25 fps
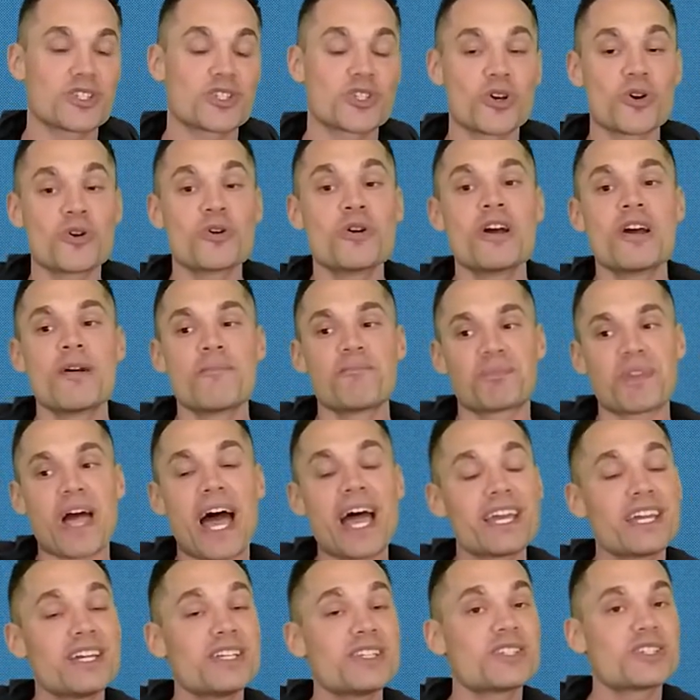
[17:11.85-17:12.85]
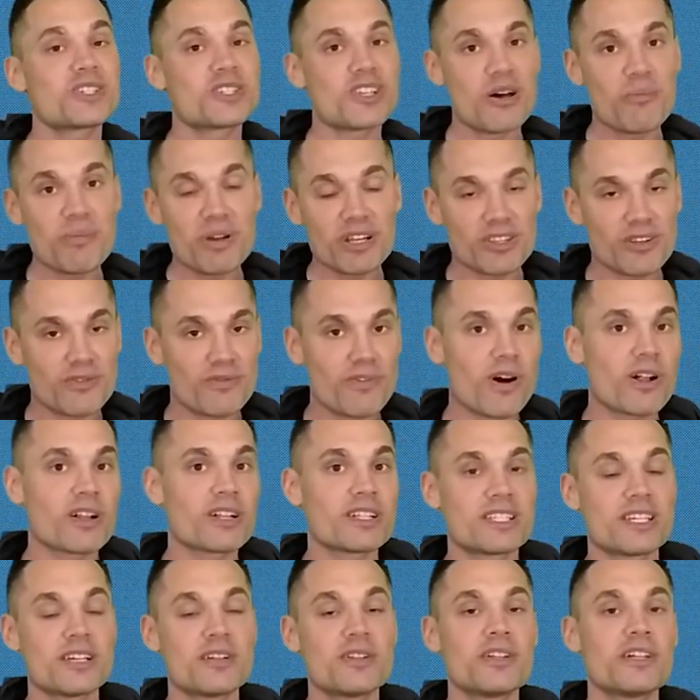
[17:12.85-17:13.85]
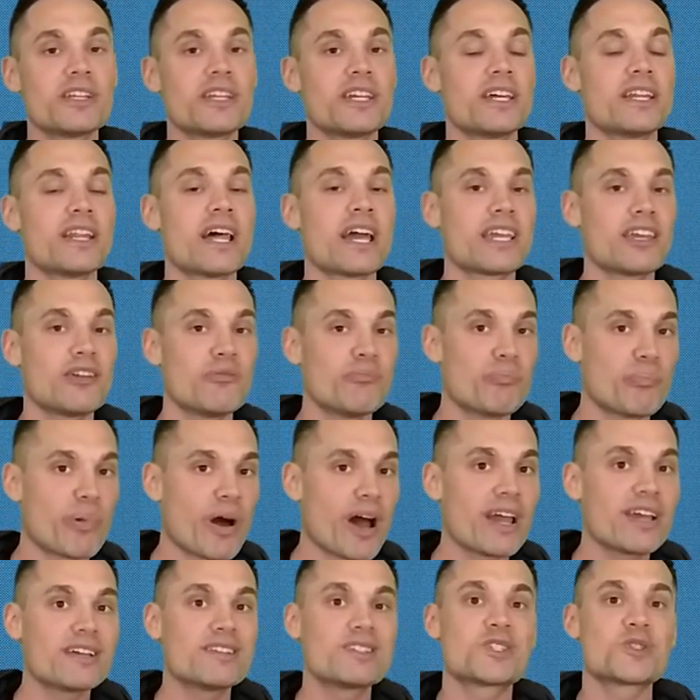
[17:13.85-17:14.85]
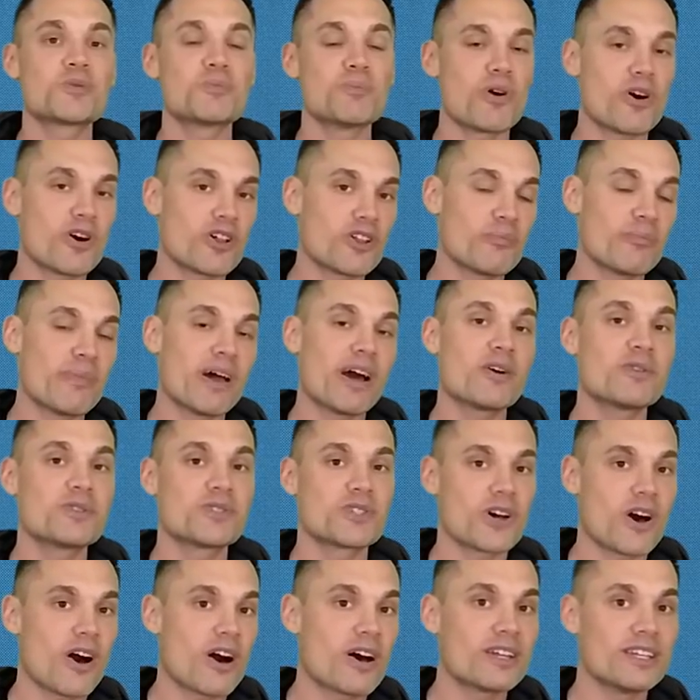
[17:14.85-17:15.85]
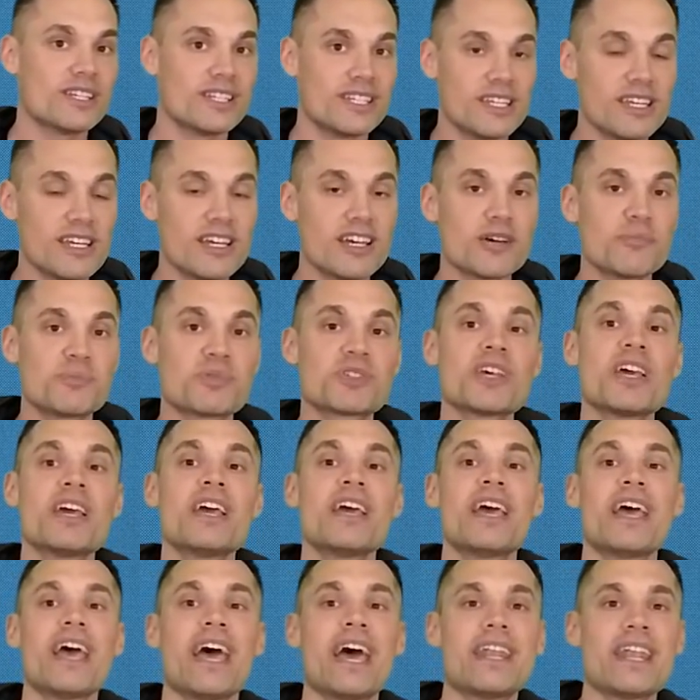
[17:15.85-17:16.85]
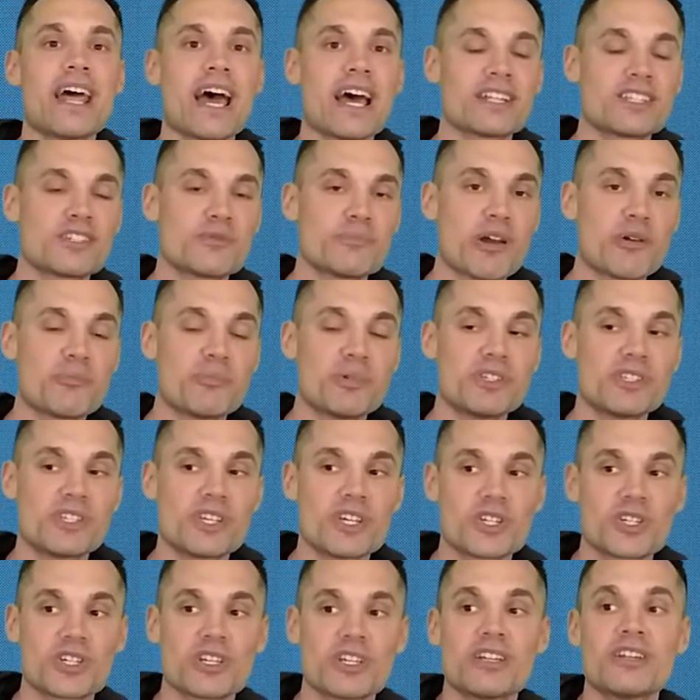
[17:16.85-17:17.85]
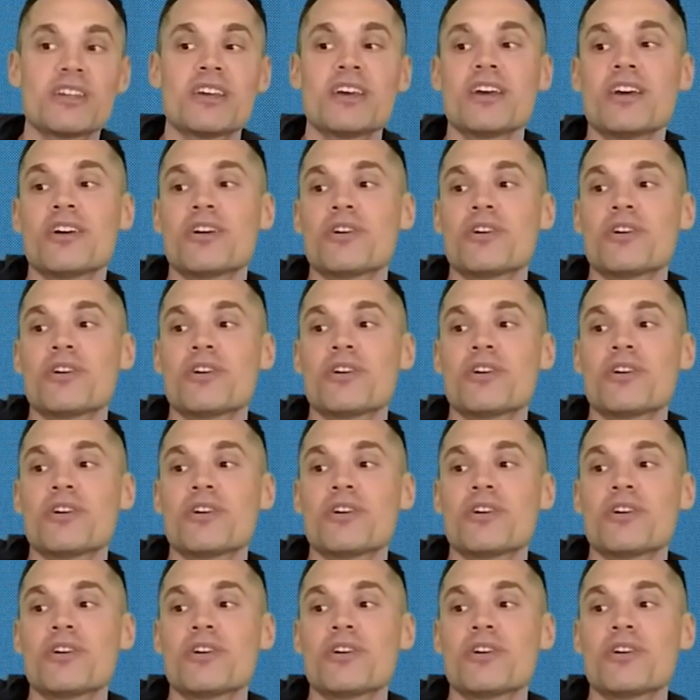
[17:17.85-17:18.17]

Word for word: So I can stomach the volatility and I can buy in small amounts on dips and add to my position